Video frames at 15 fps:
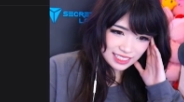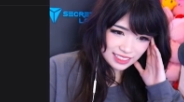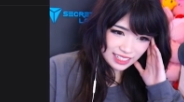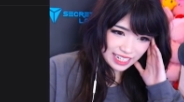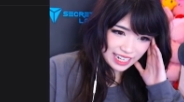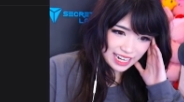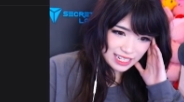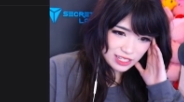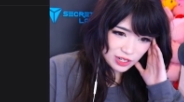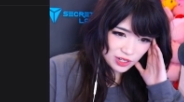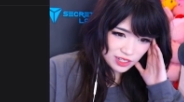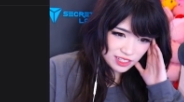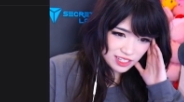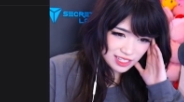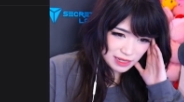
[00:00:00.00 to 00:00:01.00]
Like I
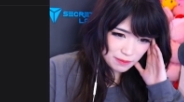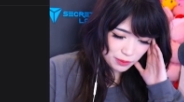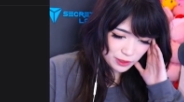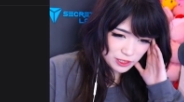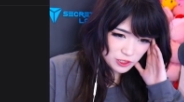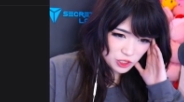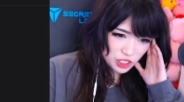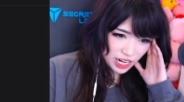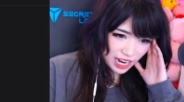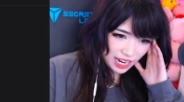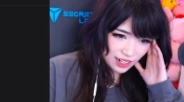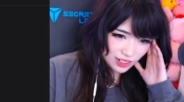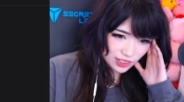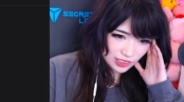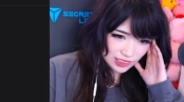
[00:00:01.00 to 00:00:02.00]
told Simply's
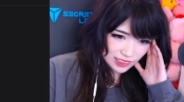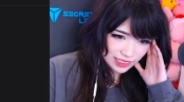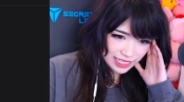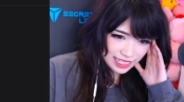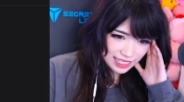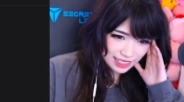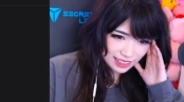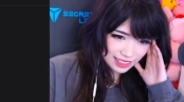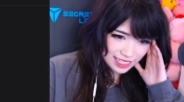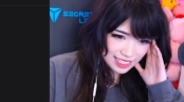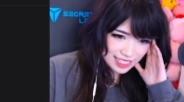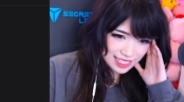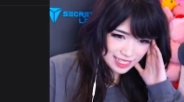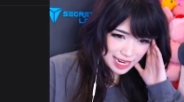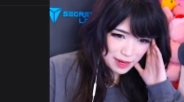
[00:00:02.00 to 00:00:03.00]
chat early,
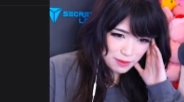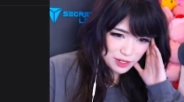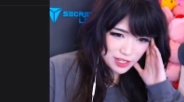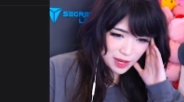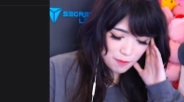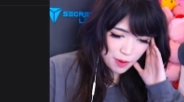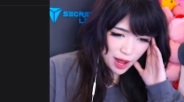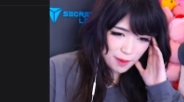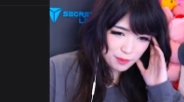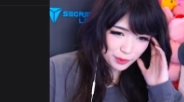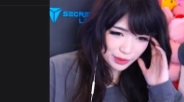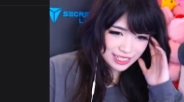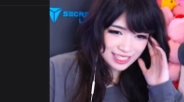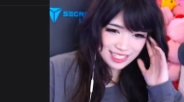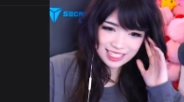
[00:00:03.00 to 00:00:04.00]
this name is a
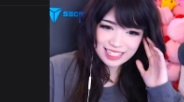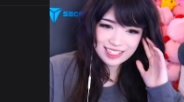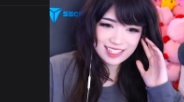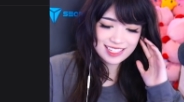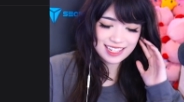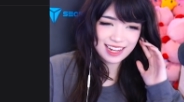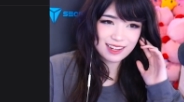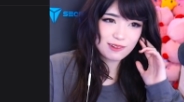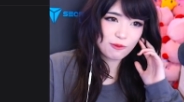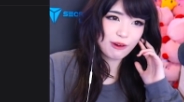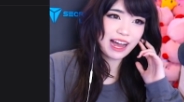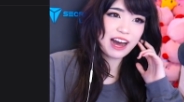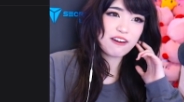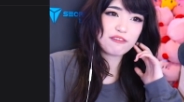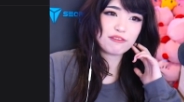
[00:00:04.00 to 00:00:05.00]
publicity stunt.
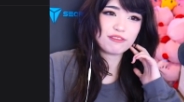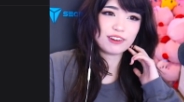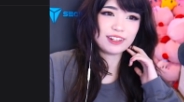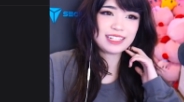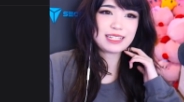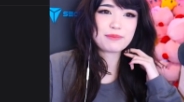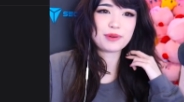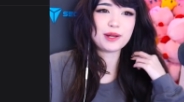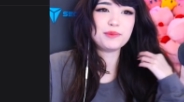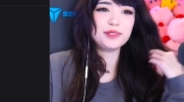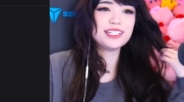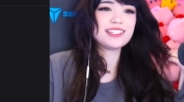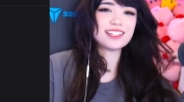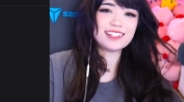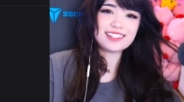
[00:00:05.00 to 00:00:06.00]
Wow, funny
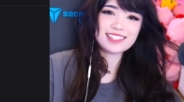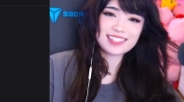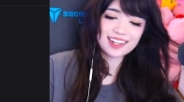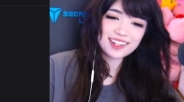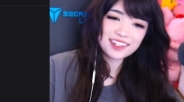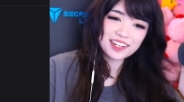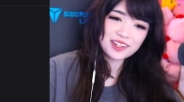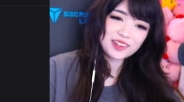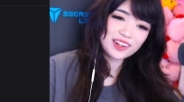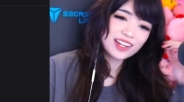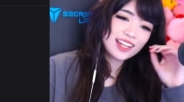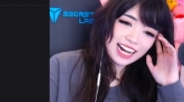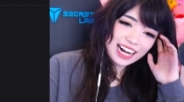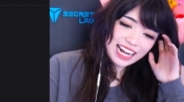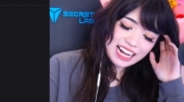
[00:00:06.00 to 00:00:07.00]
publicity stunt, dude.
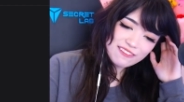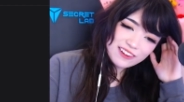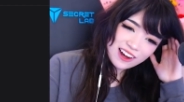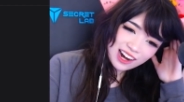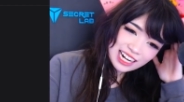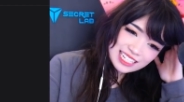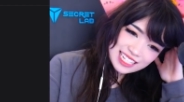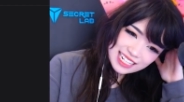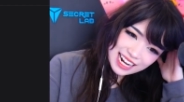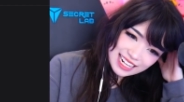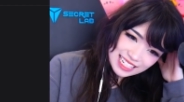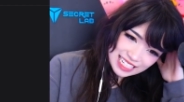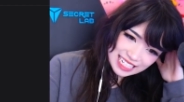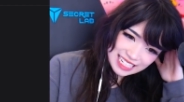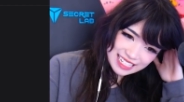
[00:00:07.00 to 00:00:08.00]
I have content
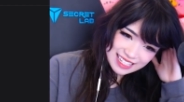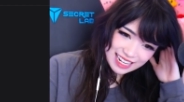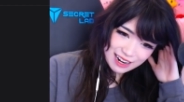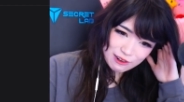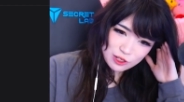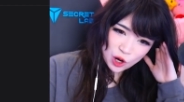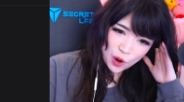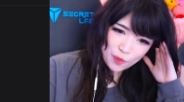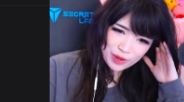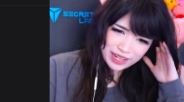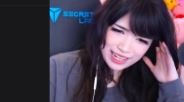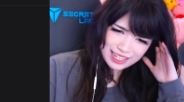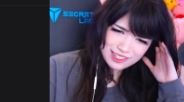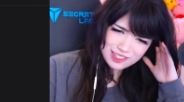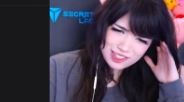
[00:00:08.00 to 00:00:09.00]
ideas that I was hoping
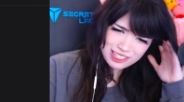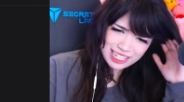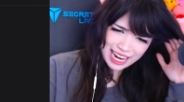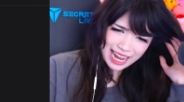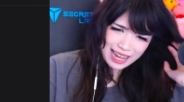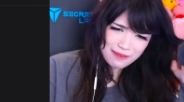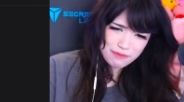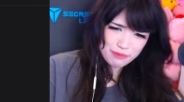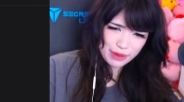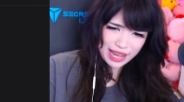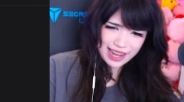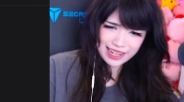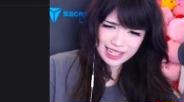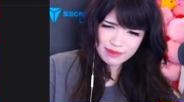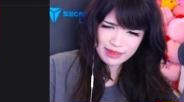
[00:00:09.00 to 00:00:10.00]
to get chat
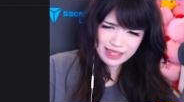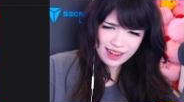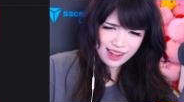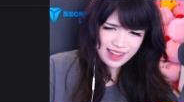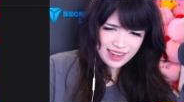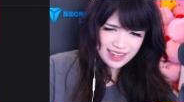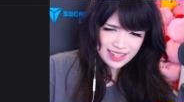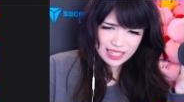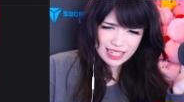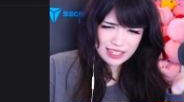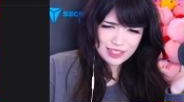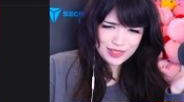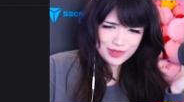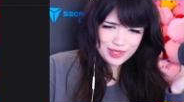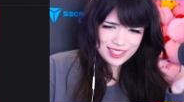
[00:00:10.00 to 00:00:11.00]
backing me on
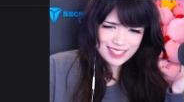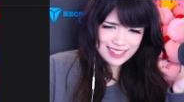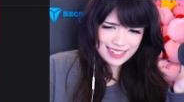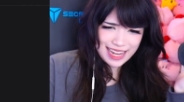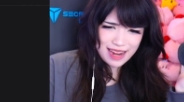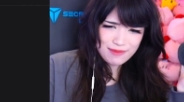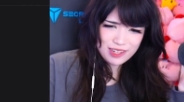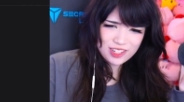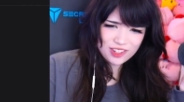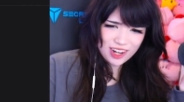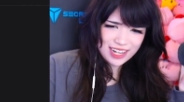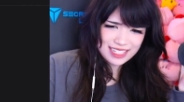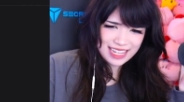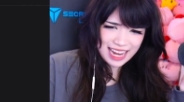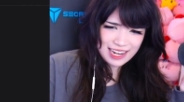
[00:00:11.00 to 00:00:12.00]
and use the name to
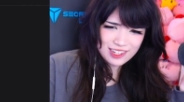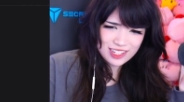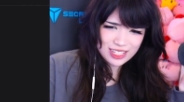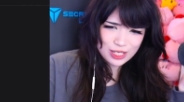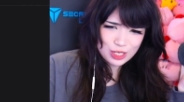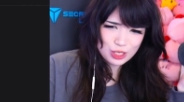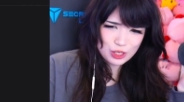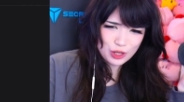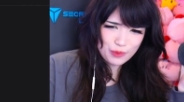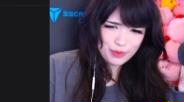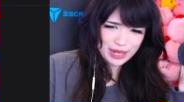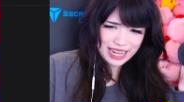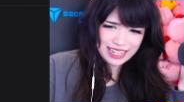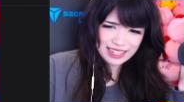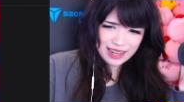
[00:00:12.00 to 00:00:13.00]
draw attention.
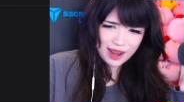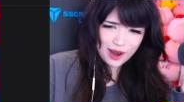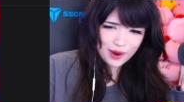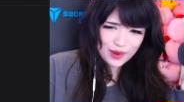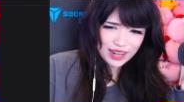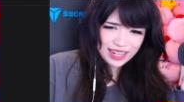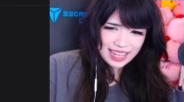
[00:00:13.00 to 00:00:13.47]
Stupid, I know.